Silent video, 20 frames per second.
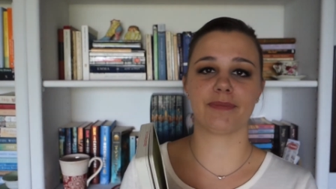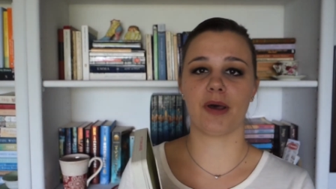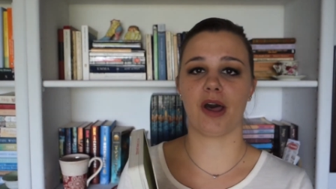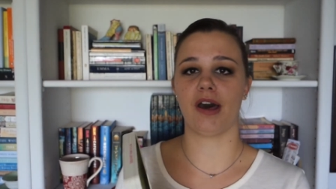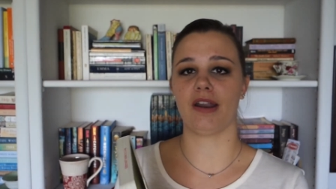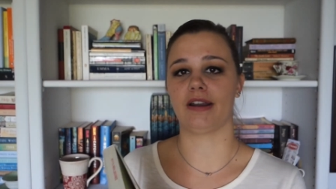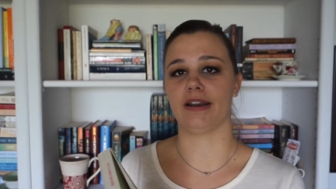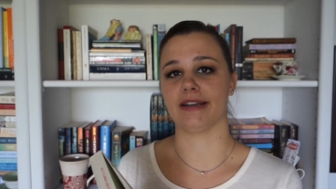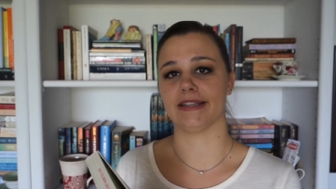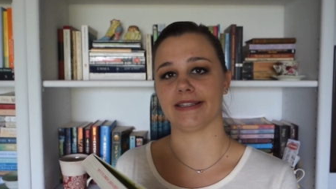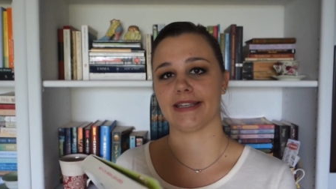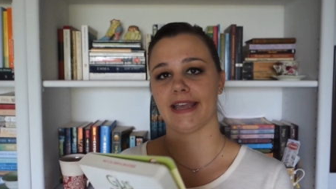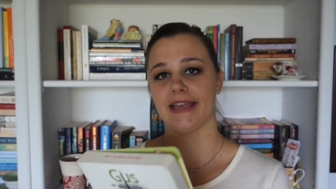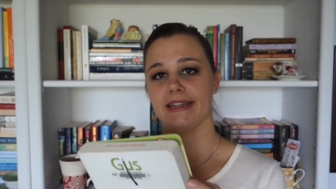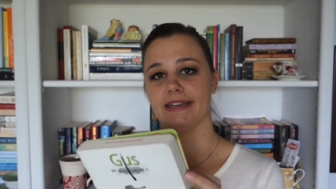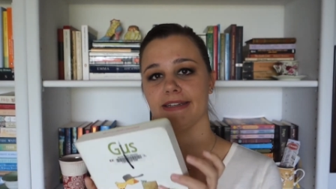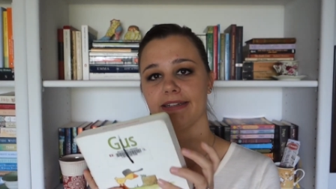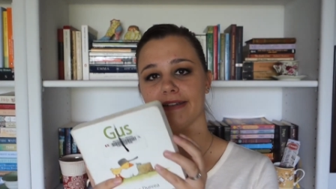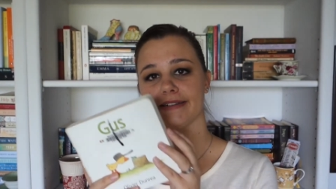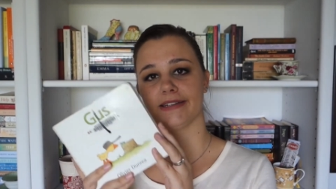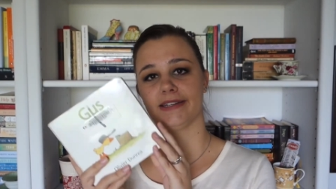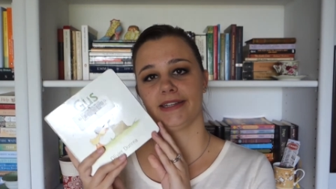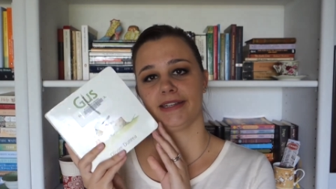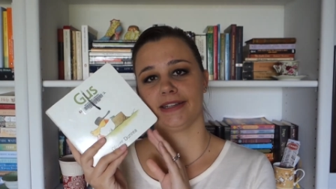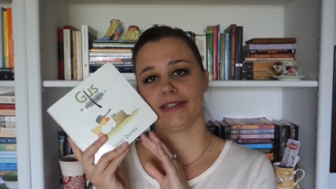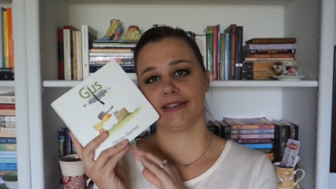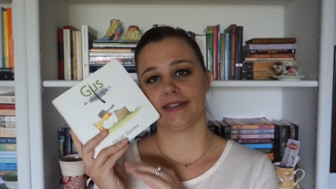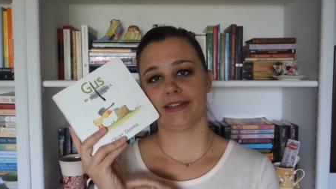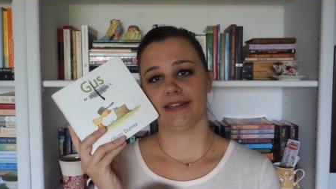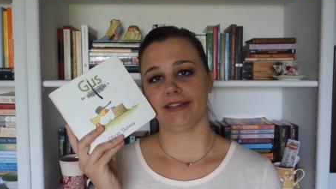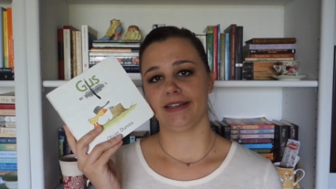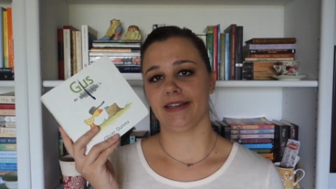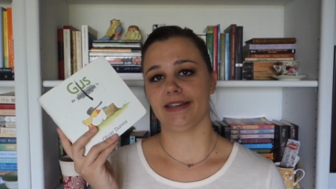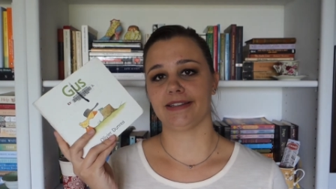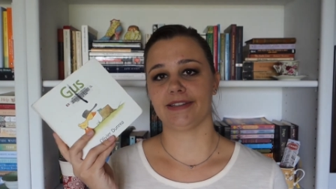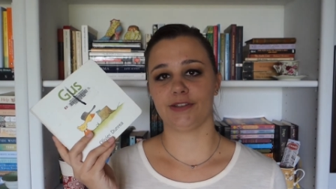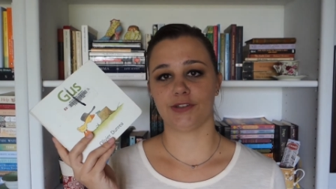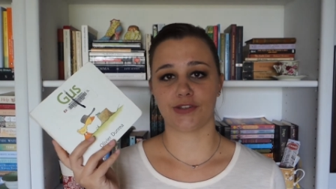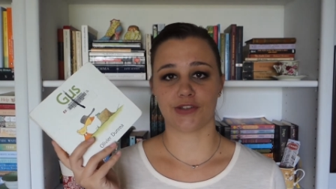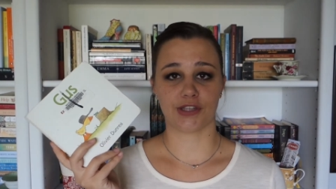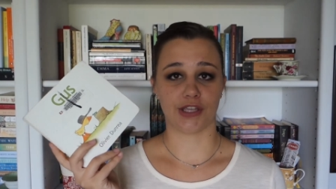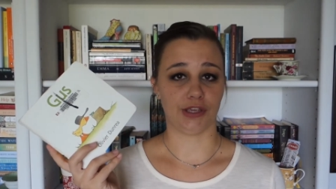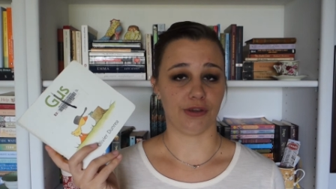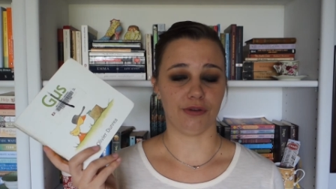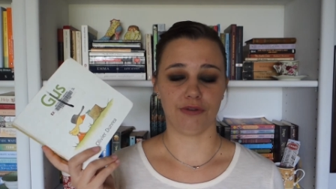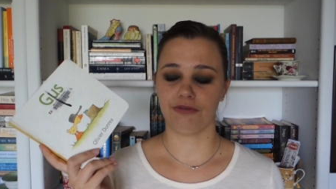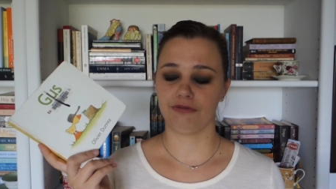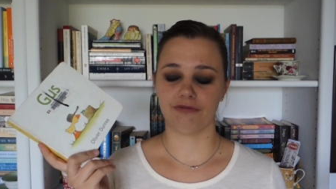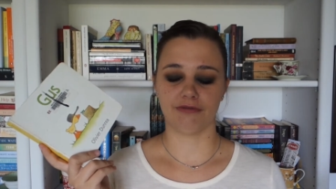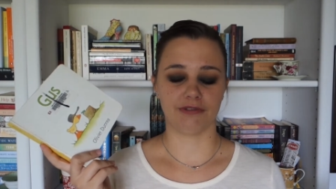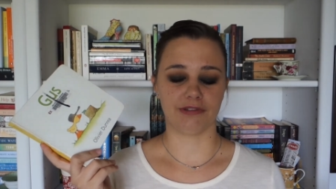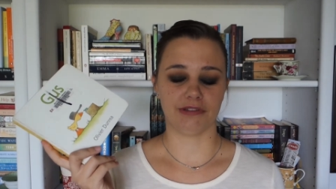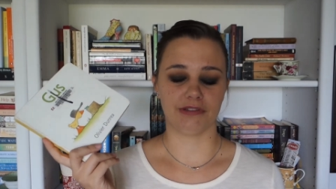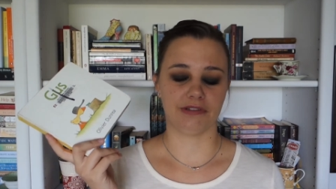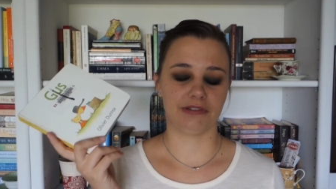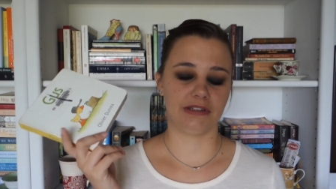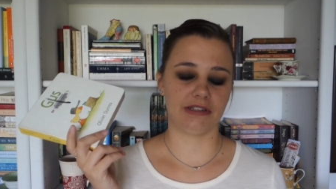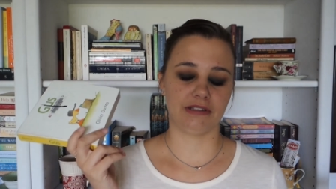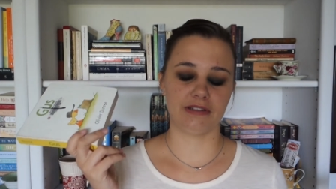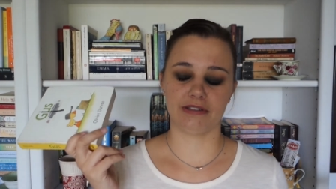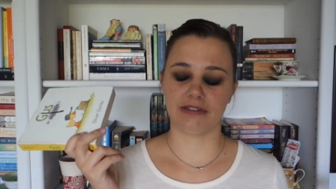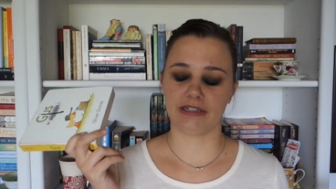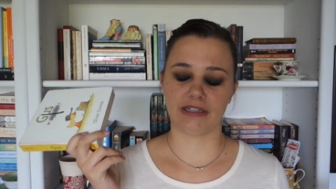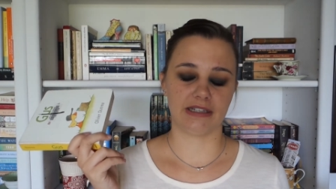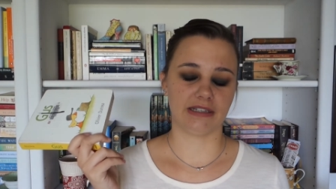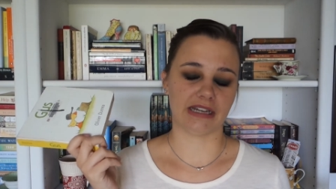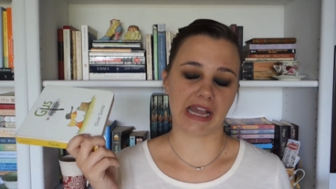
a pot on his head, and it's just cute, and